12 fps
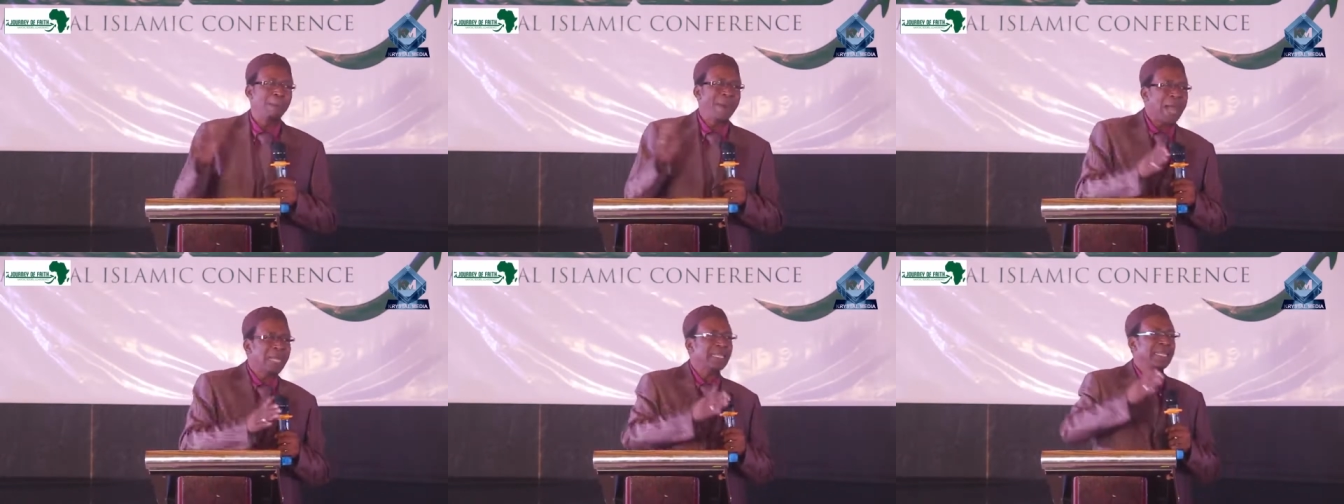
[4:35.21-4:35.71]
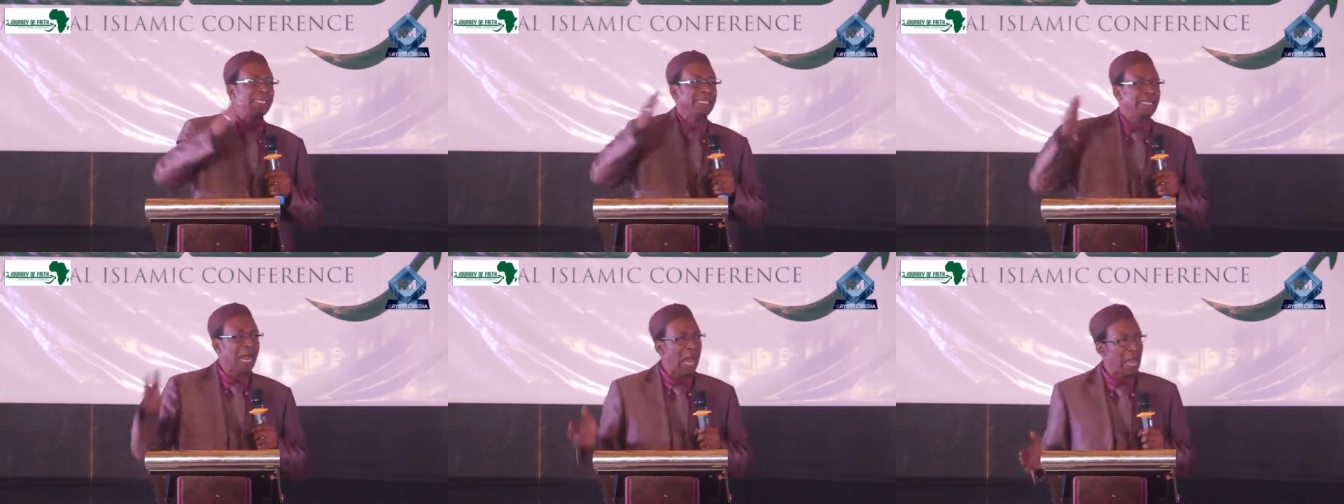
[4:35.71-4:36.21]
Back
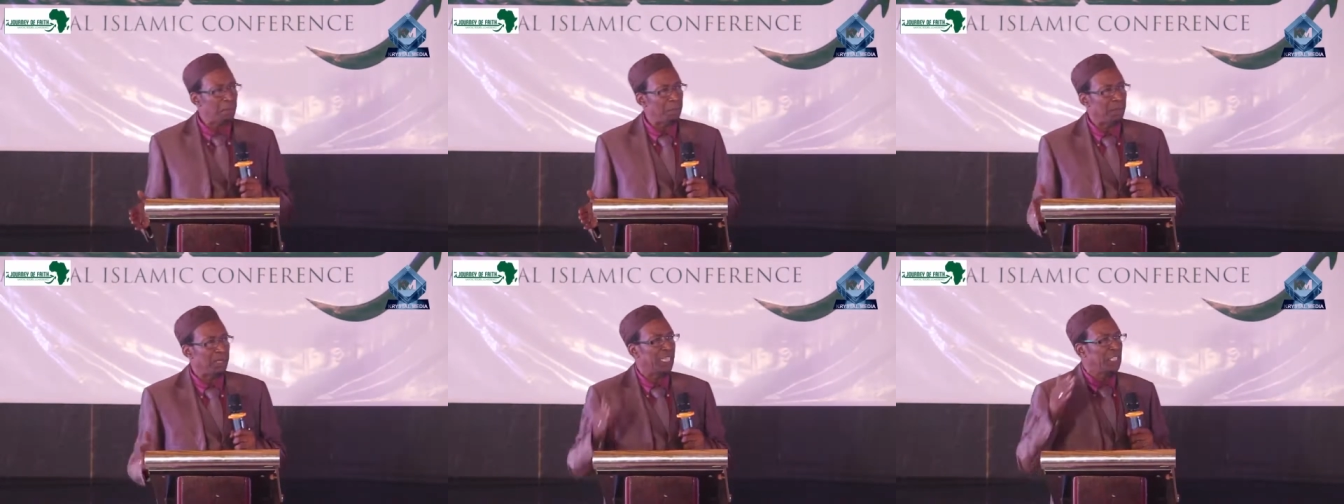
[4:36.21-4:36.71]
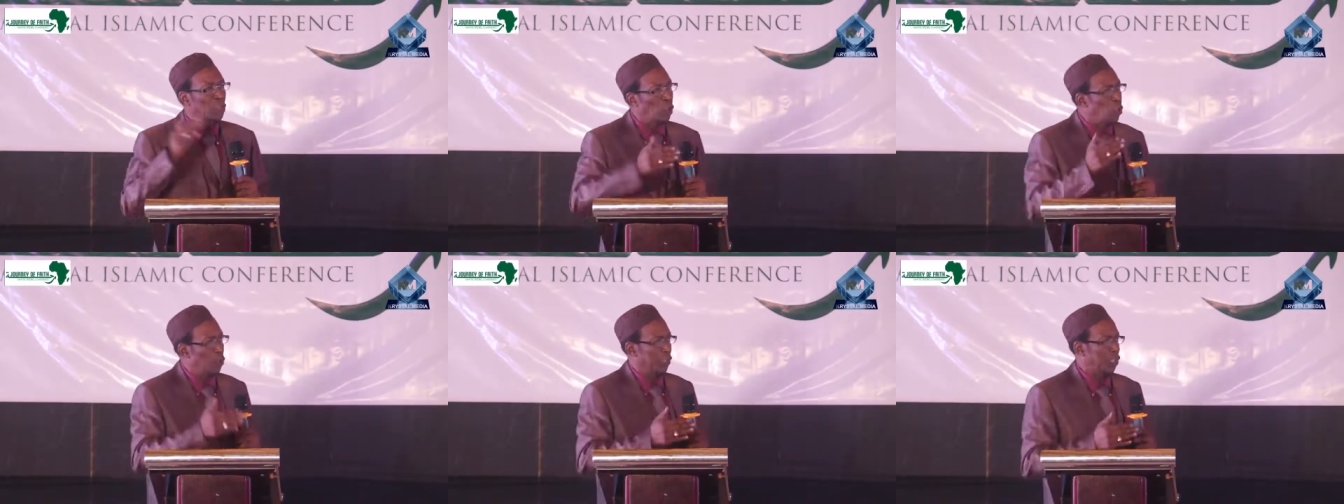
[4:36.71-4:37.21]
in time, the
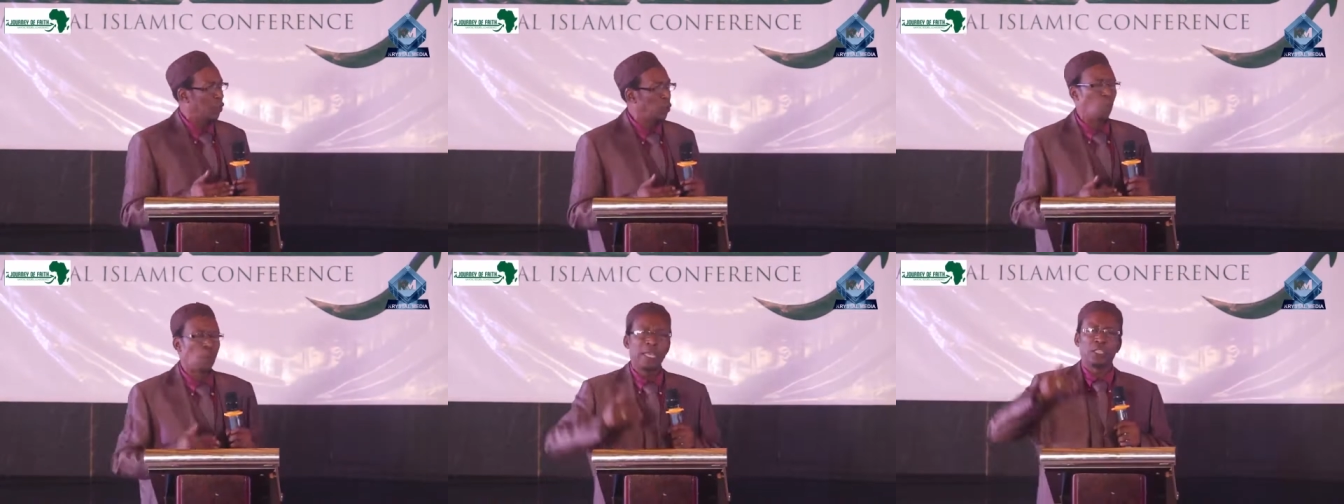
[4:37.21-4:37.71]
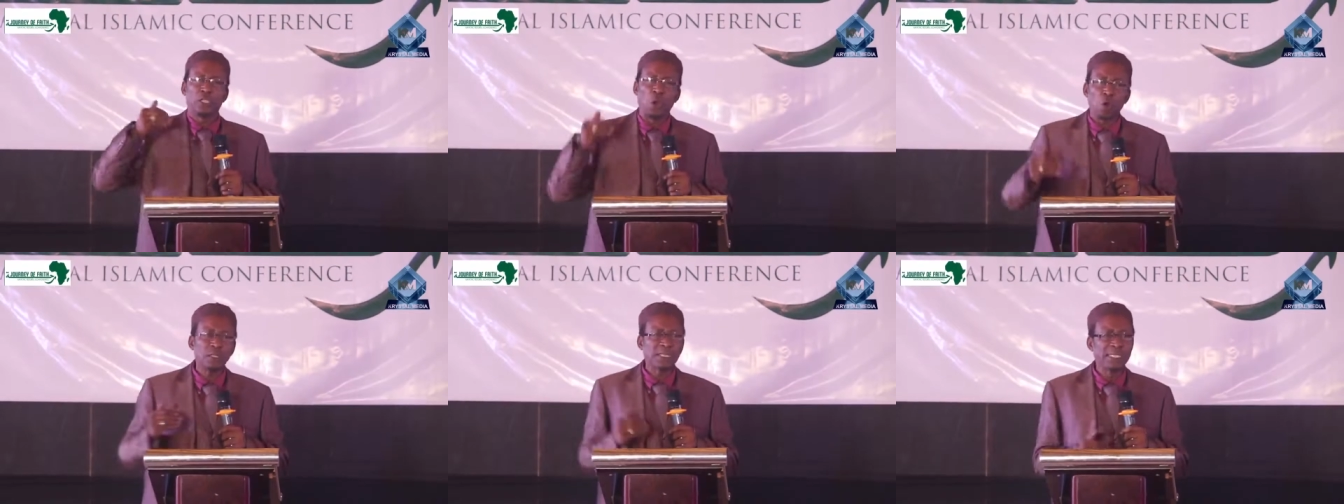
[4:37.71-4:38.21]
Jewish were
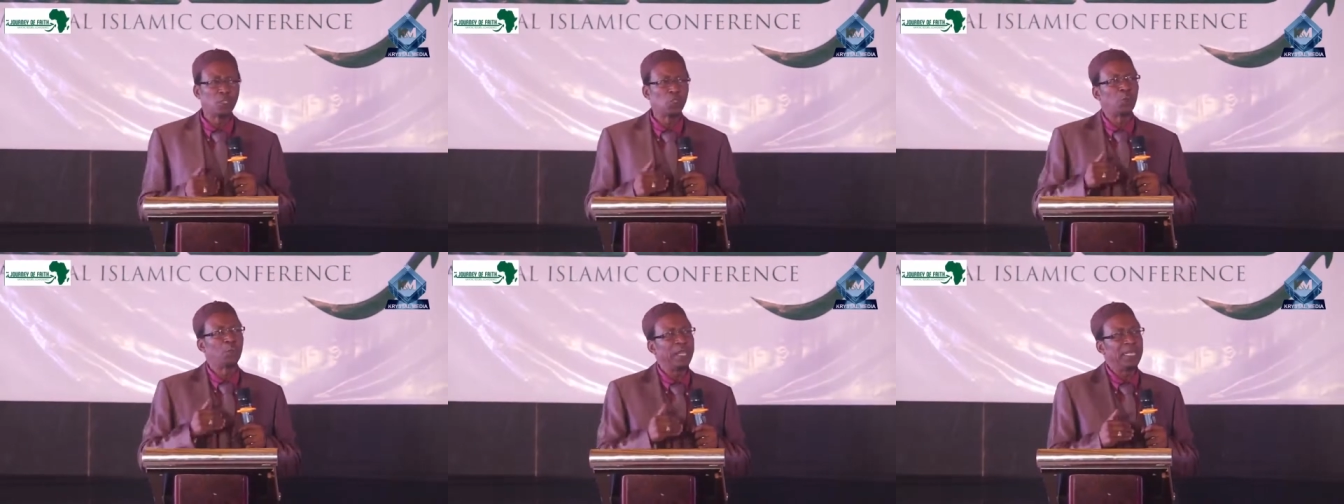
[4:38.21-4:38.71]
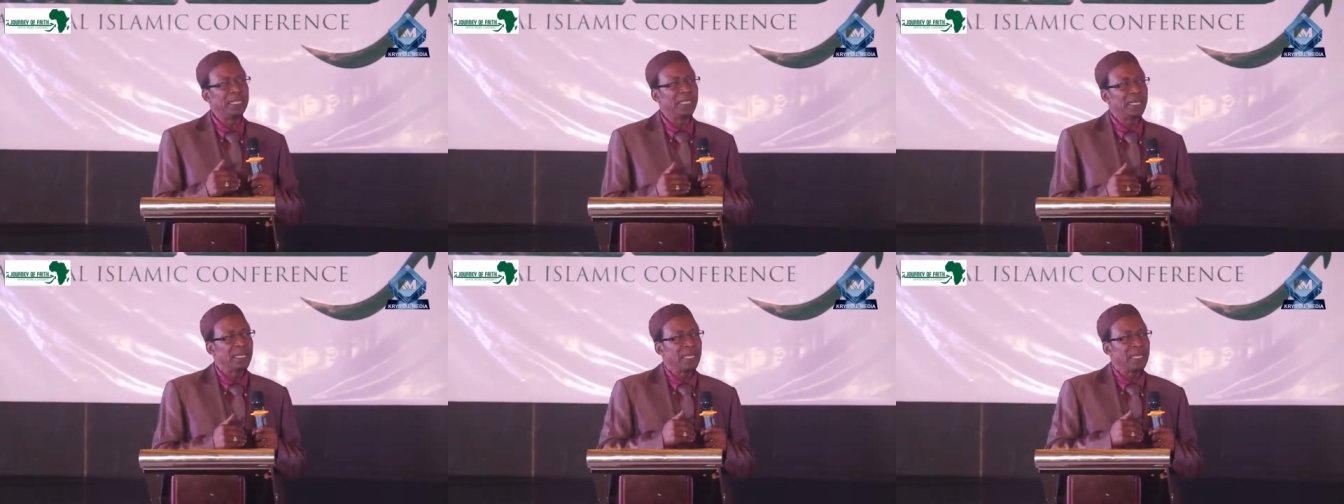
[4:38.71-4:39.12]
chosen to be